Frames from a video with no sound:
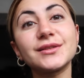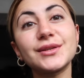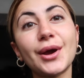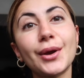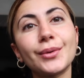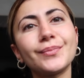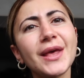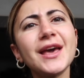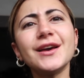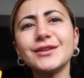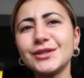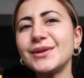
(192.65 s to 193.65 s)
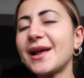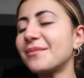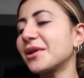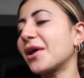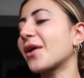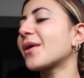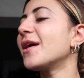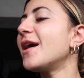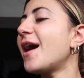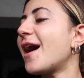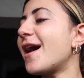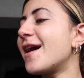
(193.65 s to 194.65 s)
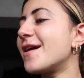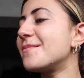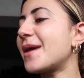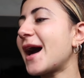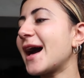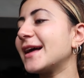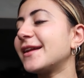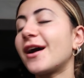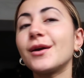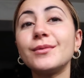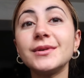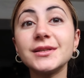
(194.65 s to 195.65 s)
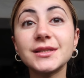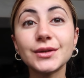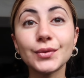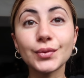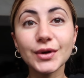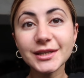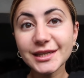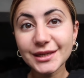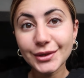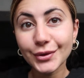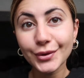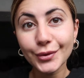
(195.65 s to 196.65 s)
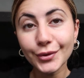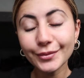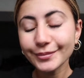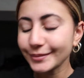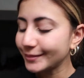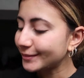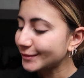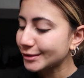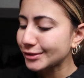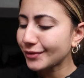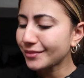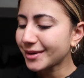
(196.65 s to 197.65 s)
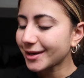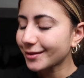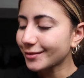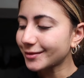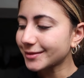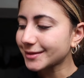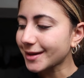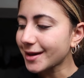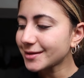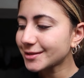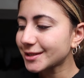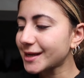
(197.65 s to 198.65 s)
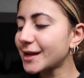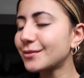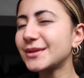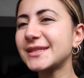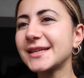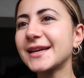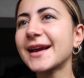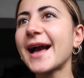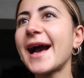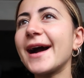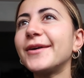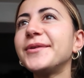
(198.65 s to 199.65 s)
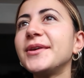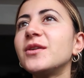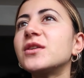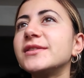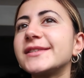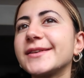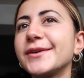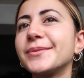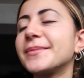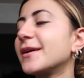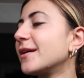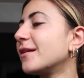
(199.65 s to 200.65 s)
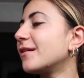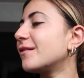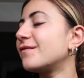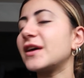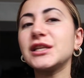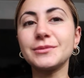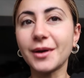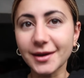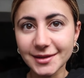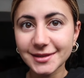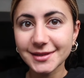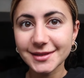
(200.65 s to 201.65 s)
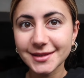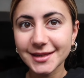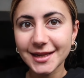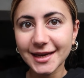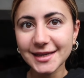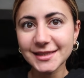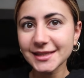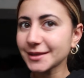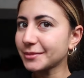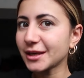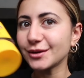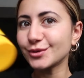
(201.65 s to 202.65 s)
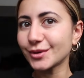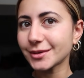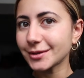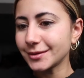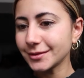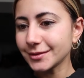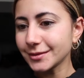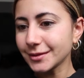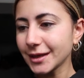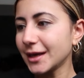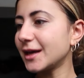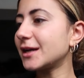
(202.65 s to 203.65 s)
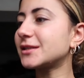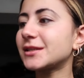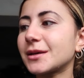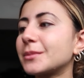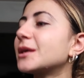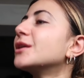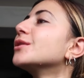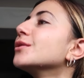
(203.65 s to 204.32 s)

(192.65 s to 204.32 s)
So do let me know. And I was reading Google, doing my Google search, and I was seeing, how do you consume Vegemite? Like, is it something you drizzle? Is it something you